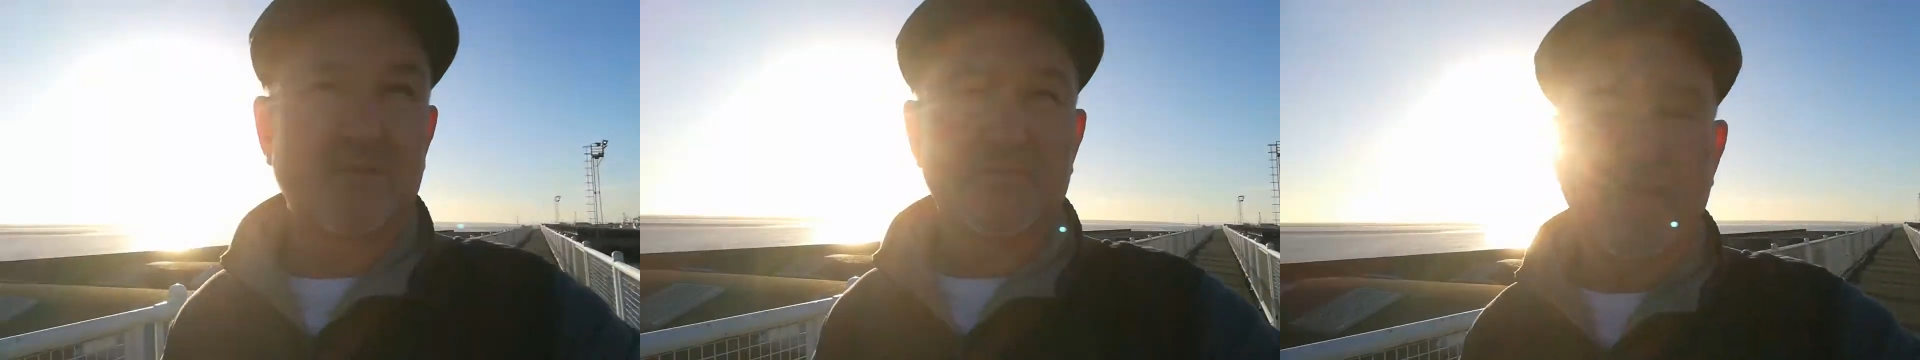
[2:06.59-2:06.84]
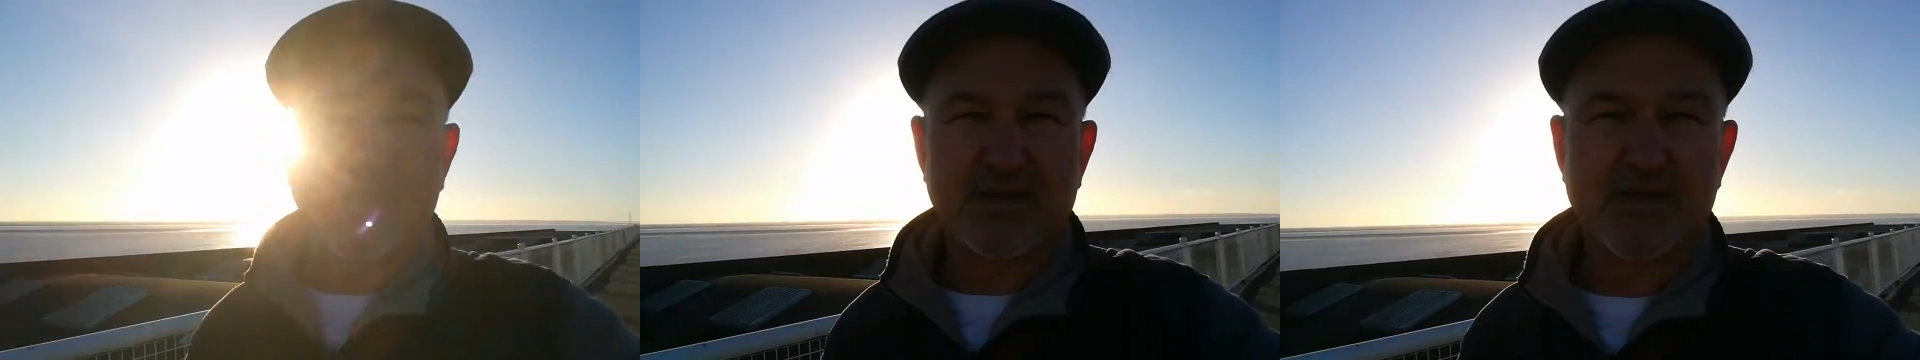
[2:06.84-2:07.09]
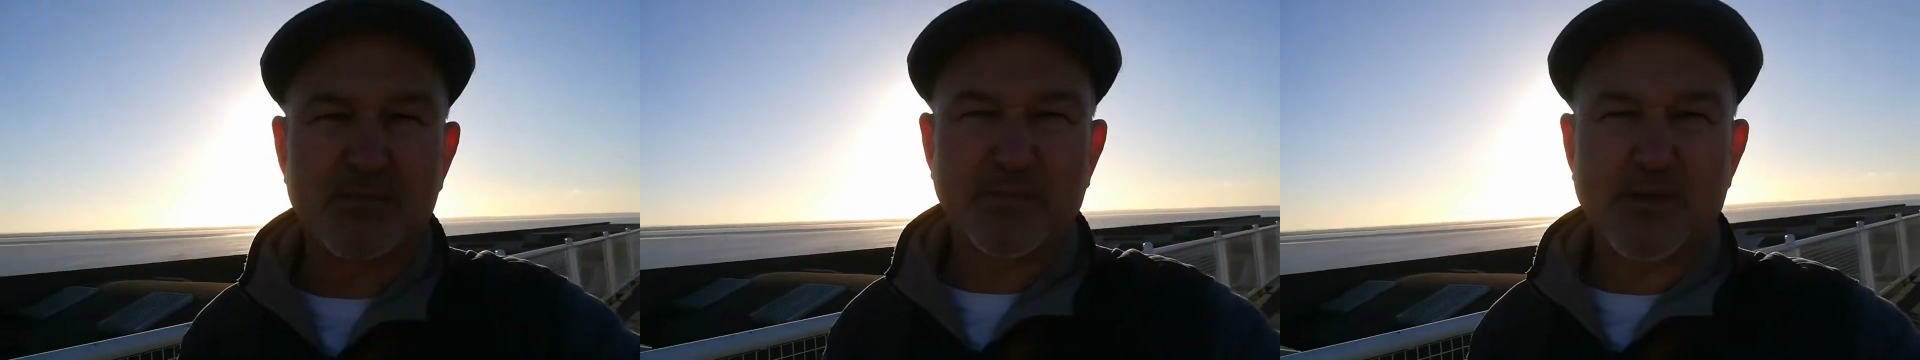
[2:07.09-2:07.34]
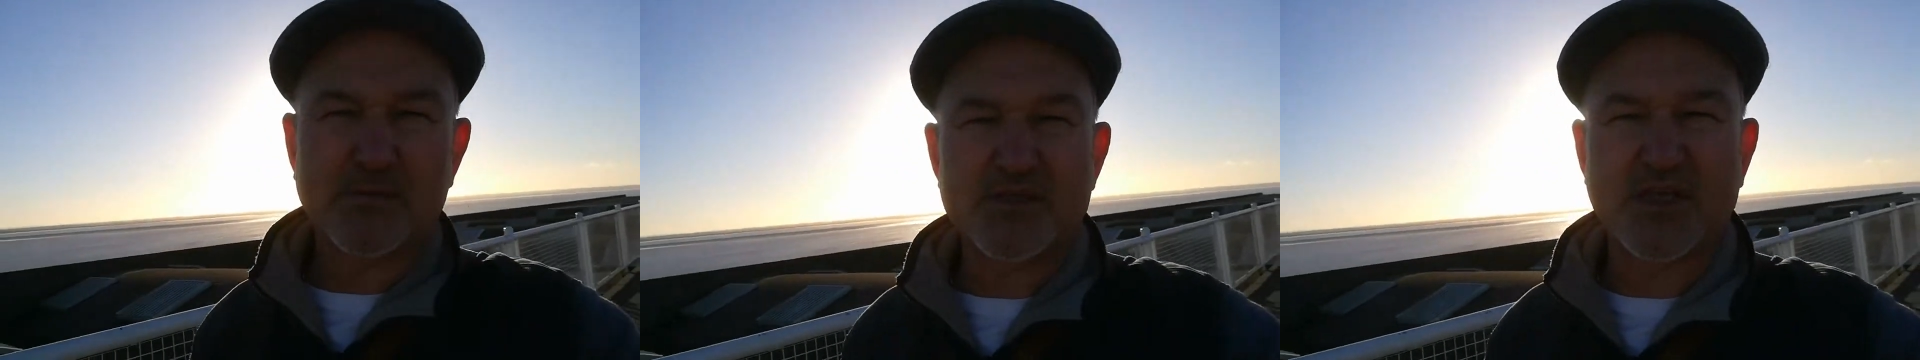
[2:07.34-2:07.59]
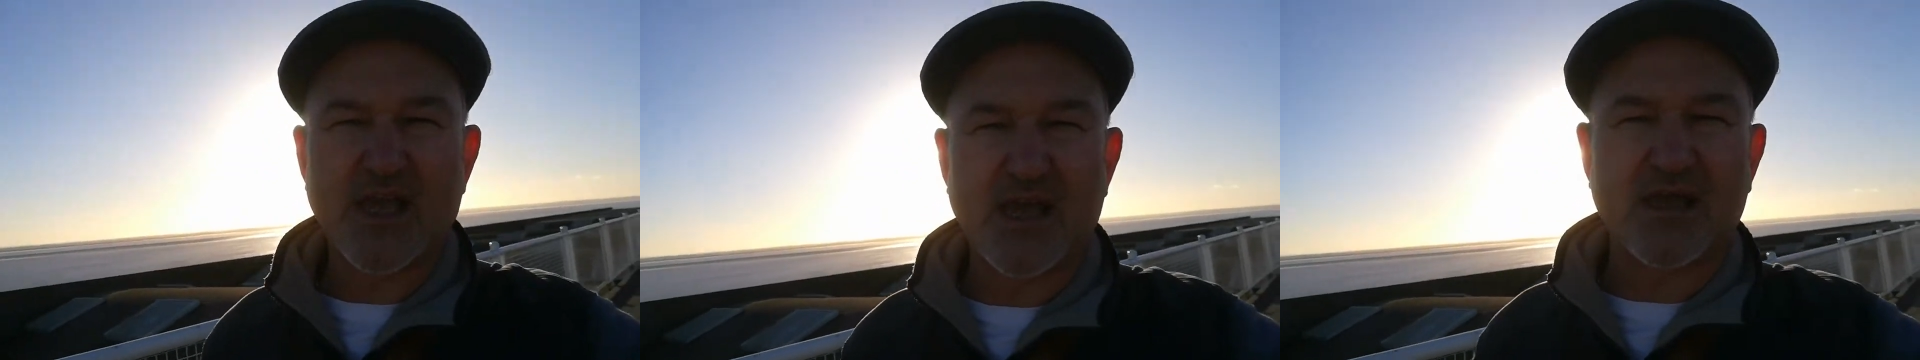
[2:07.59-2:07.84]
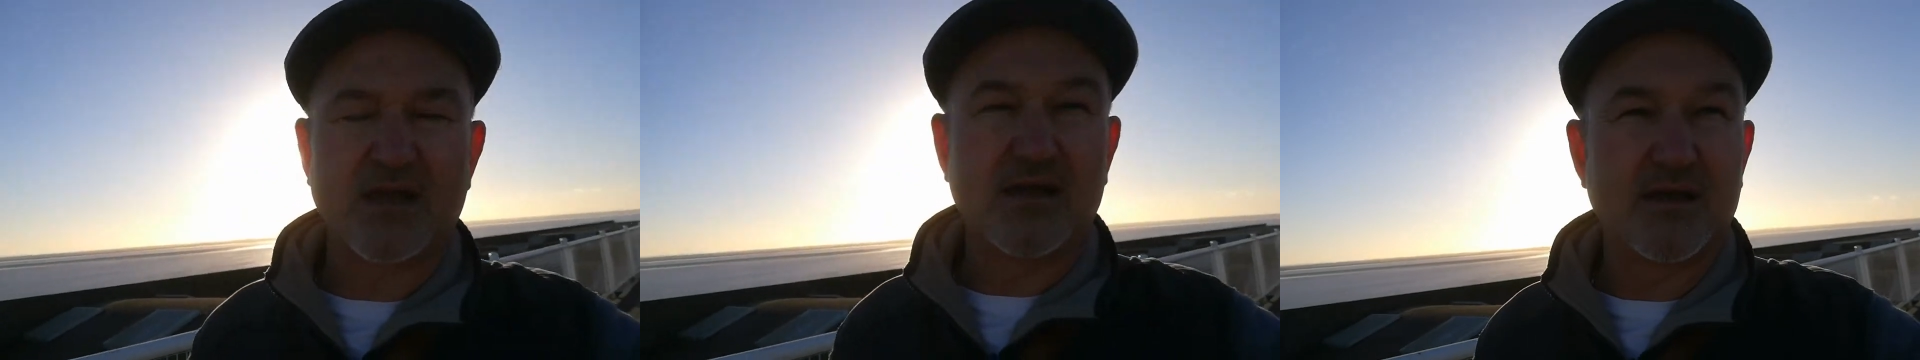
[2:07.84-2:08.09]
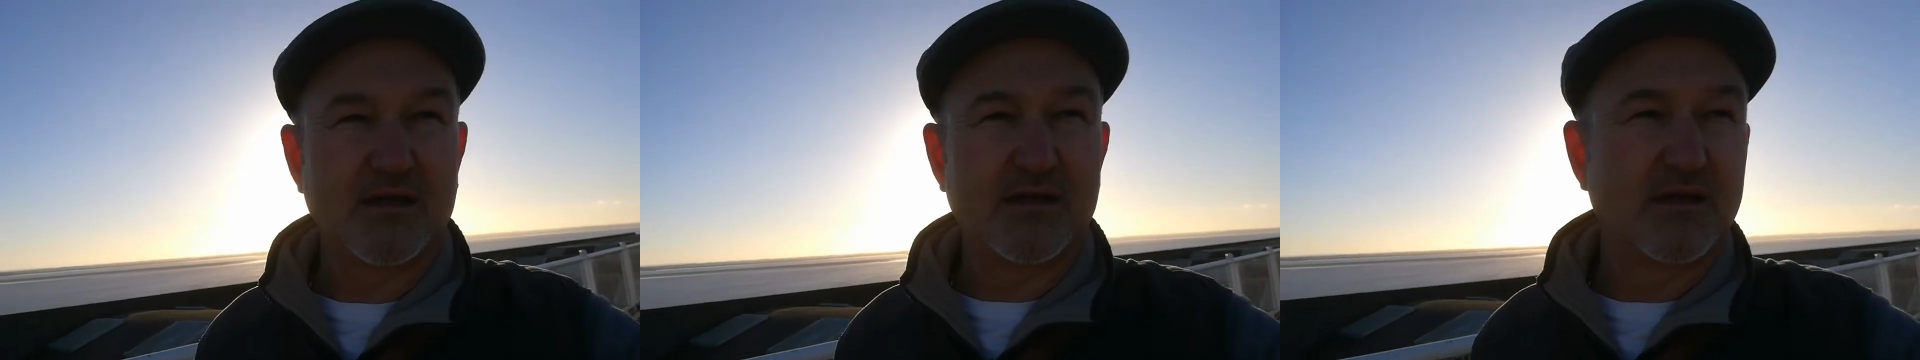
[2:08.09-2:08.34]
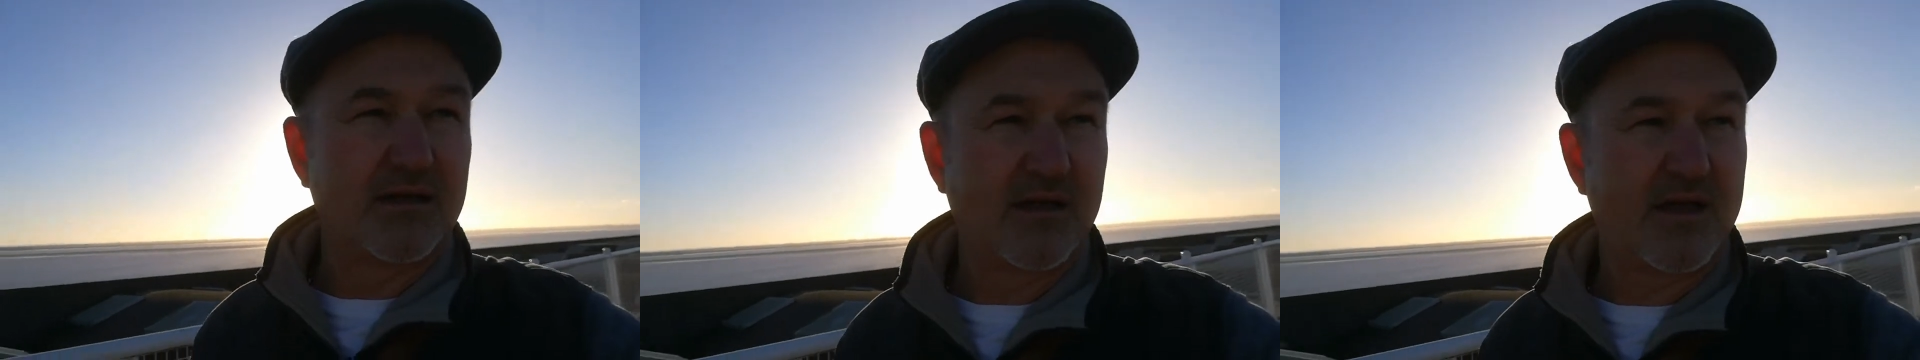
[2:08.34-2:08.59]
then you'll be able to get,
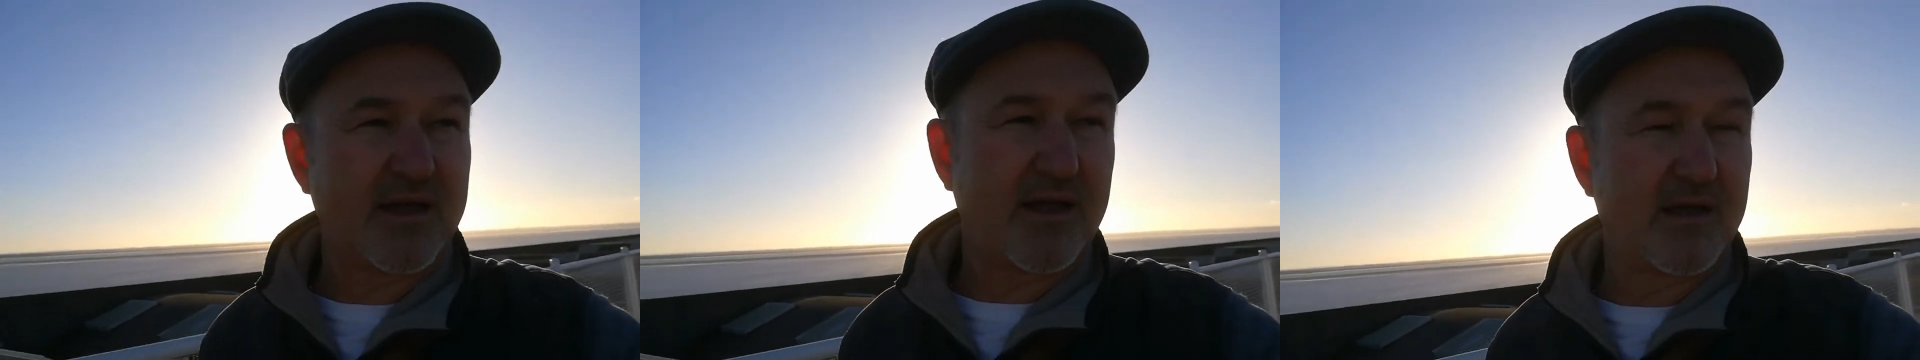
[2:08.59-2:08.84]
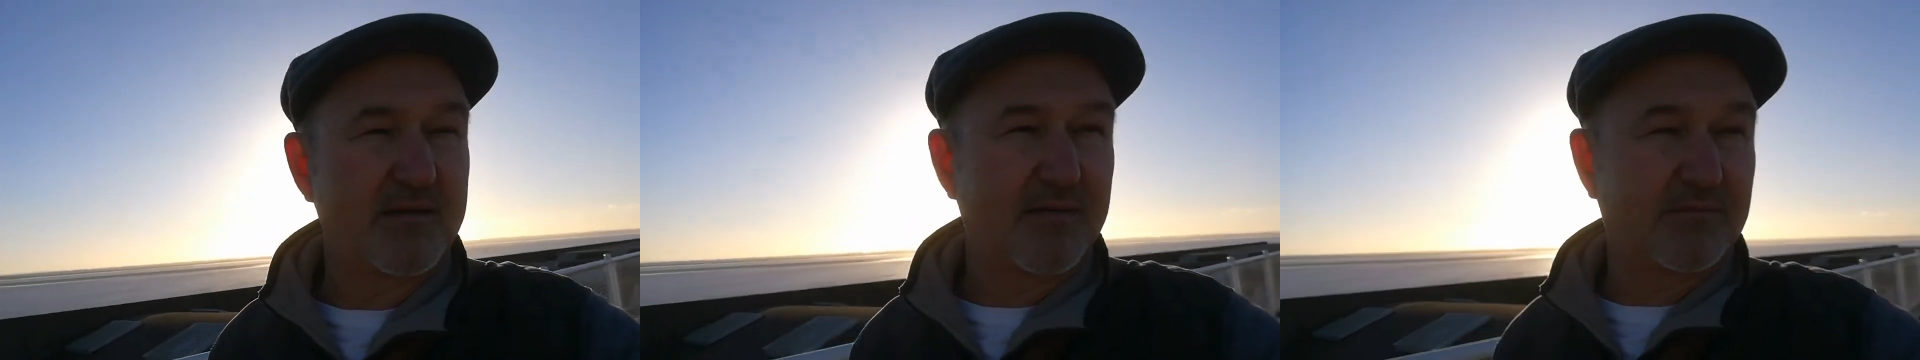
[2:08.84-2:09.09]
uh,